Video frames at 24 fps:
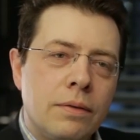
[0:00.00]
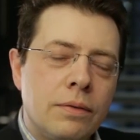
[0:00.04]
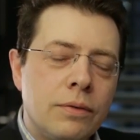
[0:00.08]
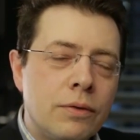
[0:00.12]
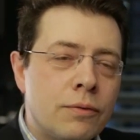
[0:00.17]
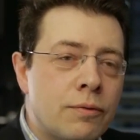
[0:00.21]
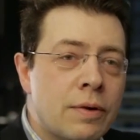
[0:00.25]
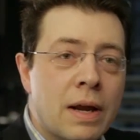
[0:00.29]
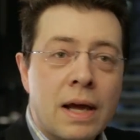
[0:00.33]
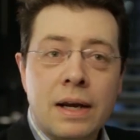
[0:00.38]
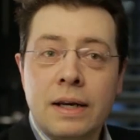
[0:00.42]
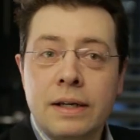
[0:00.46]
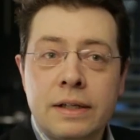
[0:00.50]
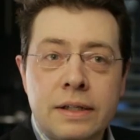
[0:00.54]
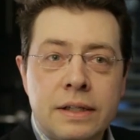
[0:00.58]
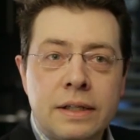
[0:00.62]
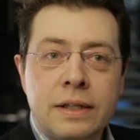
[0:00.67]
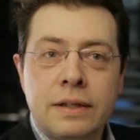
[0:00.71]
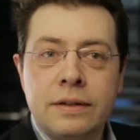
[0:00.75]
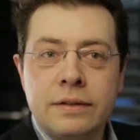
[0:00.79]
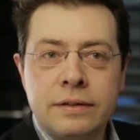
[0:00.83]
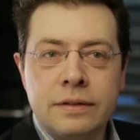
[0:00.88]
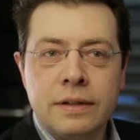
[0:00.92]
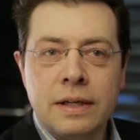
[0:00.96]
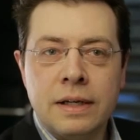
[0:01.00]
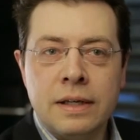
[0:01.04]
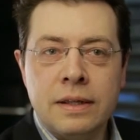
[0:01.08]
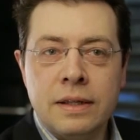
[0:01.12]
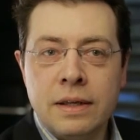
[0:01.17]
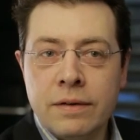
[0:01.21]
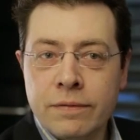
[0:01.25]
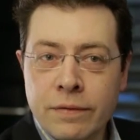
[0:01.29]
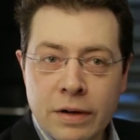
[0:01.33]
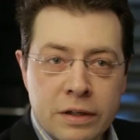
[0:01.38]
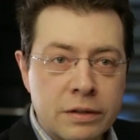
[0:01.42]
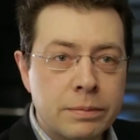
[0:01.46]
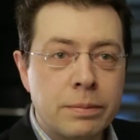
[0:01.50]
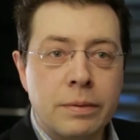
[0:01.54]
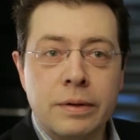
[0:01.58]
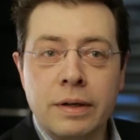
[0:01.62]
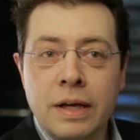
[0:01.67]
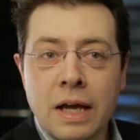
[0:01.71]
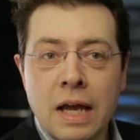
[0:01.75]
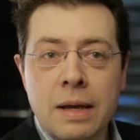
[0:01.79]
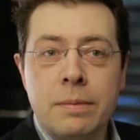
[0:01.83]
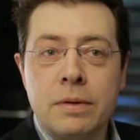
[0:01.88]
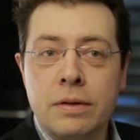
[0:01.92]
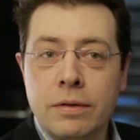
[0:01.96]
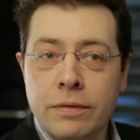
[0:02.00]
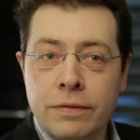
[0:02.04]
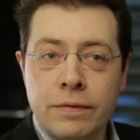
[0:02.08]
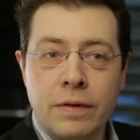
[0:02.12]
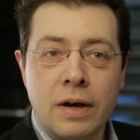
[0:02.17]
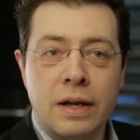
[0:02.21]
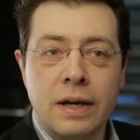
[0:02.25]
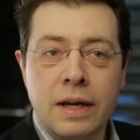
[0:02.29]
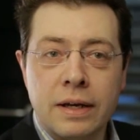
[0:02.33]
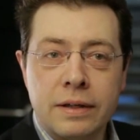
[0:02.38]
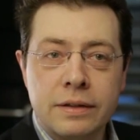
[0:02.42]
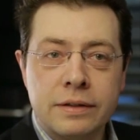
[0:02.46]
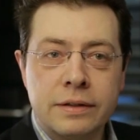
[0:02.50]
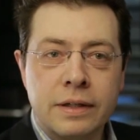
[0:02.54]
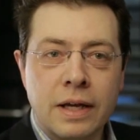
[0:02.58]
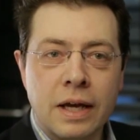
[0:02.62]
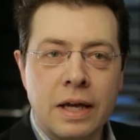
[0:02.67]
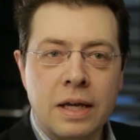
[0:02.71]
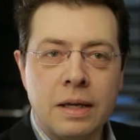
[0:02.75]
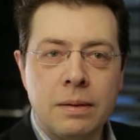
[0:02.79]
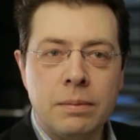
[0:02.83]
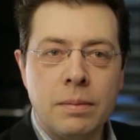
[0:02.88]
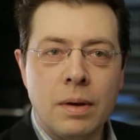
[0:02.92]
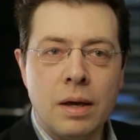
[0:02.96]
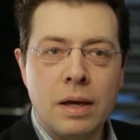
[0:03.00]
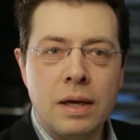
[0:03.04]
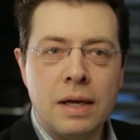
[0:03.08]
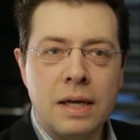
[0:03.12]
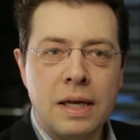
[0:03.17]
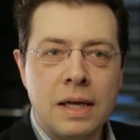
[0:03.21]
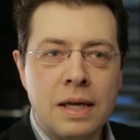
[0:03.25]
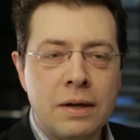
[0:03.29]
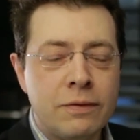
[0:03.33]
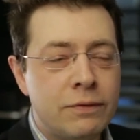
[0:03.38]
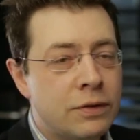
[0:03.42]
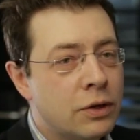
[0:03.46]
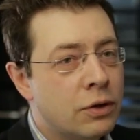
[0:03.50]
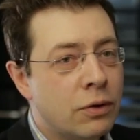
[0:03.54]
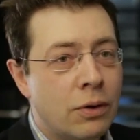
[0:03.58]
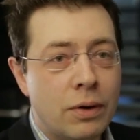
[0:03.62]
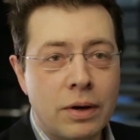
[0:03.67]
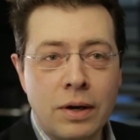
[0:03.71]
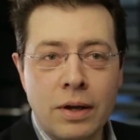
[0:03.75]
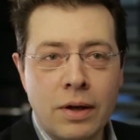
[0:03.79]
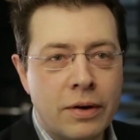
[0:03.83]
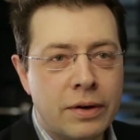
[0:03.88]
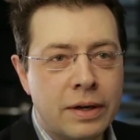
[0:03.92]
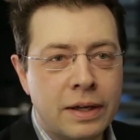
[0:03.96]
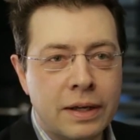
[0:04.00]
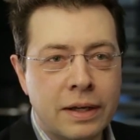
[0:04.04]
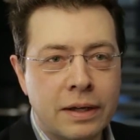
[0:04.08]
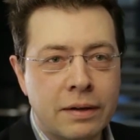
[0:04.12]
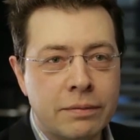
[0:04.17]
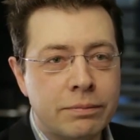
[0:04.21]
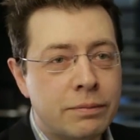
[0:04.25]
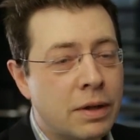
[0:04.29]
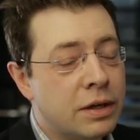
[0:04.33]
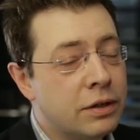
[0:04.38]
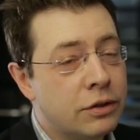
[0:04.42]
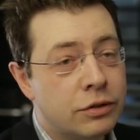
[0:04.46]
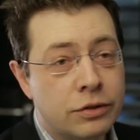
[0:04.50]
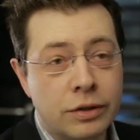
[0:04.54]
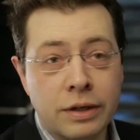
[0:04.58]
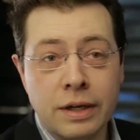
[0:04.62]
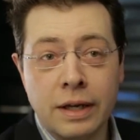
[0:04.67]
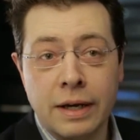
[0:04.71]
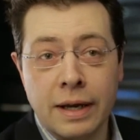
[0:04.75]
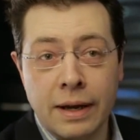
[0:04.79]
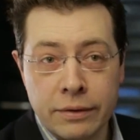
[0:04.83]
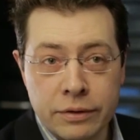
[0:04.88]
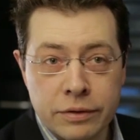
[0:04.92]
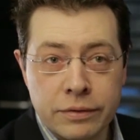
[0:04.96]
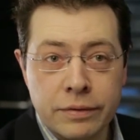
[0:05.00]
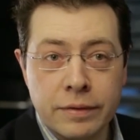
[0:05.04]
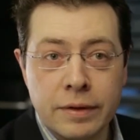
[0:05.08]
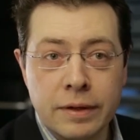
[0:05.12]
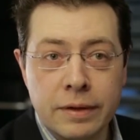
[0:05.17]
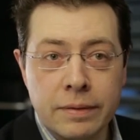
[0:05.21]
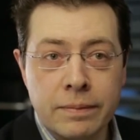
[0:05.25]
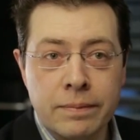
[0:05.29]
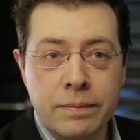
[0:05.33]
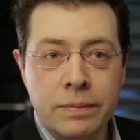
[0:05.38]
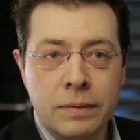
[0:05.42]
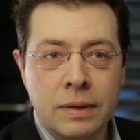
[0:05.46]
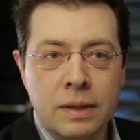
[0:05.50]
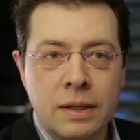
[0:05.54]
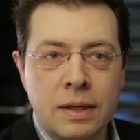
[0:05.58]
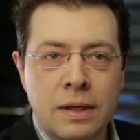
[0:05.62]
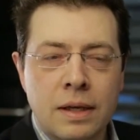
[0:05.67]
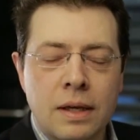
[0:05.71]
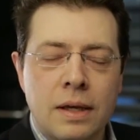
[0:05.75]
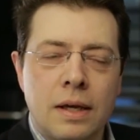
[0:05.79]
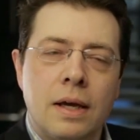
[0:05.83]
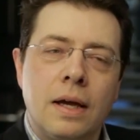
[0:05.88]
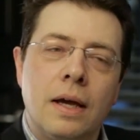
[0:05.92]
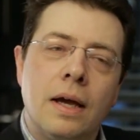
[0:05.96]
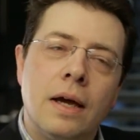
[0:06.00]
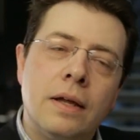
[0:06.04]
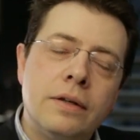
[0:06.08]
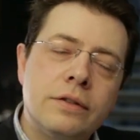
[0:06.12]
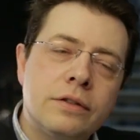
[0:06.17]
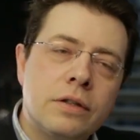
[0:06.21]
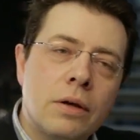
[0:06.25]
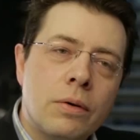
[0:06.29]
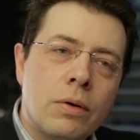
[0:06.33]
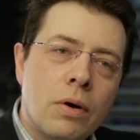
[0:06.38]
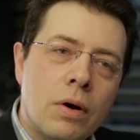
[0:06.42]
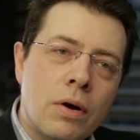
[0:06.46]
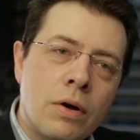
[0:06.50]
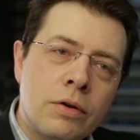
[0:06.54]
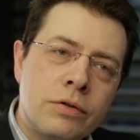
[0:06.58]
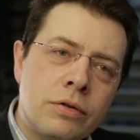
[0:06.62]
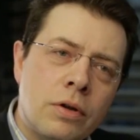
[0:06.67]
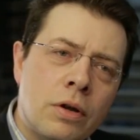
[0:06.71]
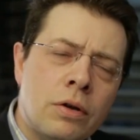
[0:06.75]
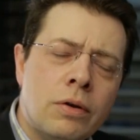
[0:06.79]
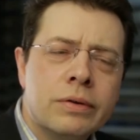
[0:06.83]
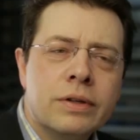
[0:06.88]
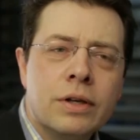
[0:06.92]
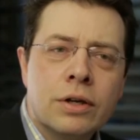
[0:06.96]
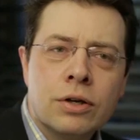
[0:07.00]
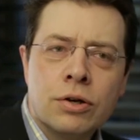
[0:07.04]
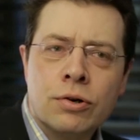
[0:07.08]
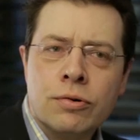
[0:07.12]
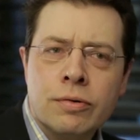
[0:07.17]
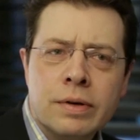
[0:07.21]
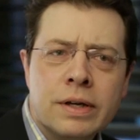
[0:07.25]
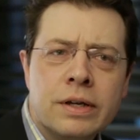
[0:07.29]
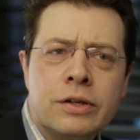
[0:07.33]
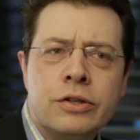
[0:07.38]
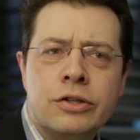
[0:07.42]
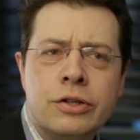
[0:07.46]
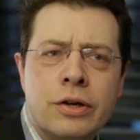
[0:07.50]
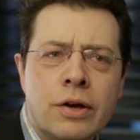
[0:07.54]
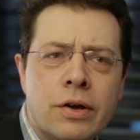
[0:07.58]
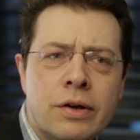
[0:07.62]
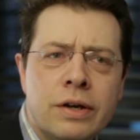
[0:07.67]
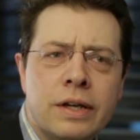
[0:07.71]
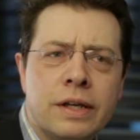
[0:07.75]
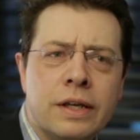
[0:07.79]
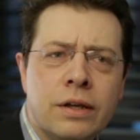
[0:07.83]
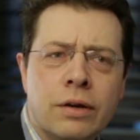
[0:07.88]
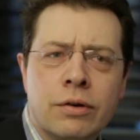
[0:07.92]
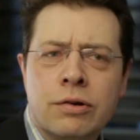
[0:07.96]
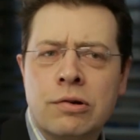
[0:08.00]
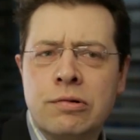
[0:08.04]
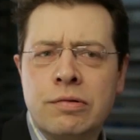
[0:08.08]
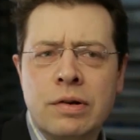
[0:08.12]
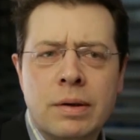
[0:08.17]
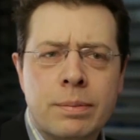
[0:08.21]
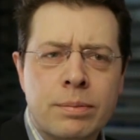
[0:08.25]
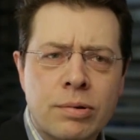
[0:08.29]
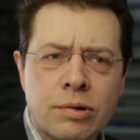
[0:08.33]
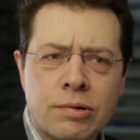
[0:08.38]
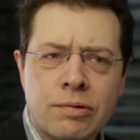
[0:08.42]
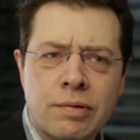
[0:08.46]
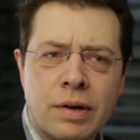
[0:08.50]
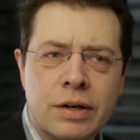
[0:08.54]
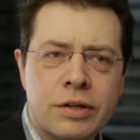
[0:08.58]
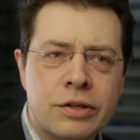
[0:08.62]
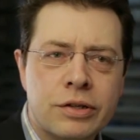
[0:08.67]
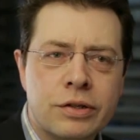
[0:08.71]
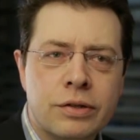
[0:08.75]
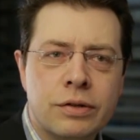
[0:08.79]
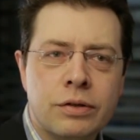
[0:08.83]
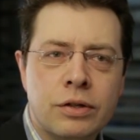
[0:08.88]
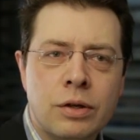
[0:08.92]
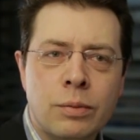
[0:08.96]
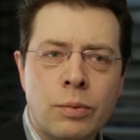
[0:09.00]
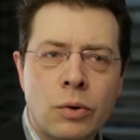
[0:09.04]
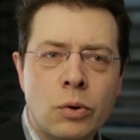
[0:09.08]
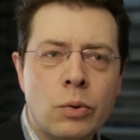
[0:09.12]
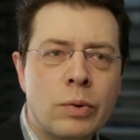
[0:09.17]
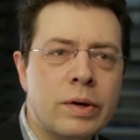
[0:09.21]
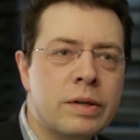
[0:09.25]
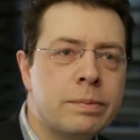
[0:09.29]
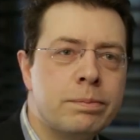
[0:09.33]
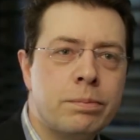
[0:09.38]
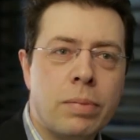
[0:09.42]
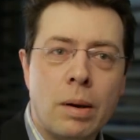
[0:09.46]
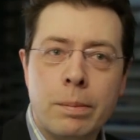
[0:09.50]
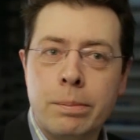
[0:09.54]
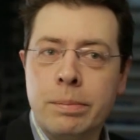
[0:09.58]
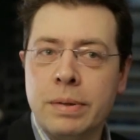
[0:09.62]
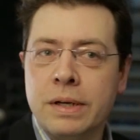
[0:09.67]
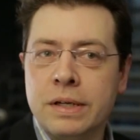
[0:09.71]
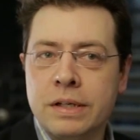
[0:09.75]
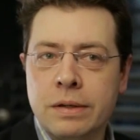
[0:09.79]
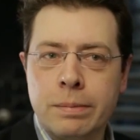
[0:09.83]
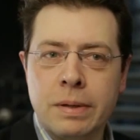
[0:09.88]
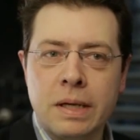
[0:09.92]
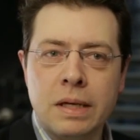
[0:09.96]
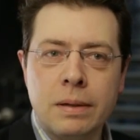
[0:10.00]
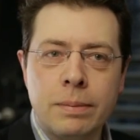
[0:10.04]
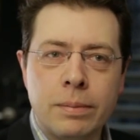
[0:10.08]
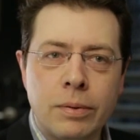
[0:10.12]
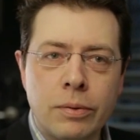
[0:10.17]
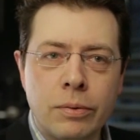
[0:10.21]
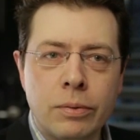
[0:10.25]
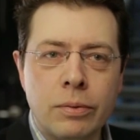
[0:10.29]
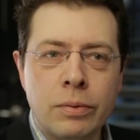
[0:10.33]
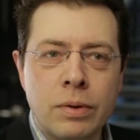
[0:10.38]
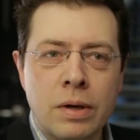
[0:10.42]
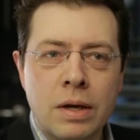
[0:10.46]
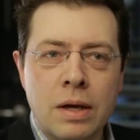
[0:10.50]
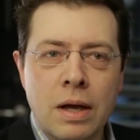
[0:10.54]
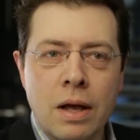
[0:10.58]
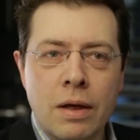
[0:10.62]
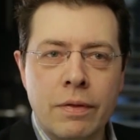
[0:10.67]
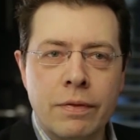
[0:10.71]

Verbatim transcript: The reality is, in the investment game and the finance game, if you're not learning, then you should get out of it. And so as, along your career journey, your career progression, you will always bump into people